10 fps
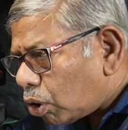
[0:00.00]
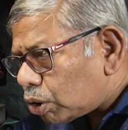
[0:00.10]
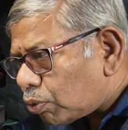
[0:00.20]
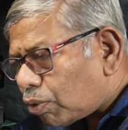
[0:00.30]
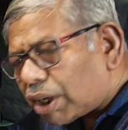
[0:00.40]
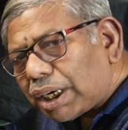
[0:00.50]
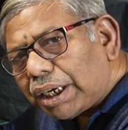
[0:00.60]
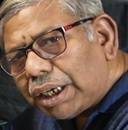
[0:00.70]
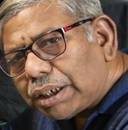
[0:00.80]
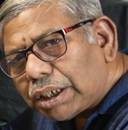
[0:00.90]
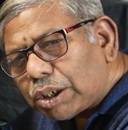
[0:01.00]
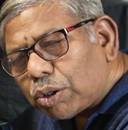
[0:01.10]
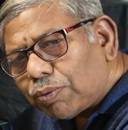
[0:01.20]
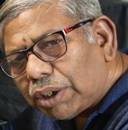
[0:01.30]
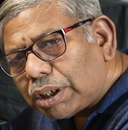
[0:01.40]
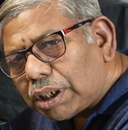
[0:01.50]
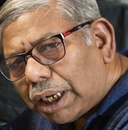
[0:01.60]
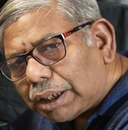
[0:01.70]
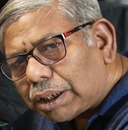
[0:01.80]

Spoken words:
on the working distance of this lens.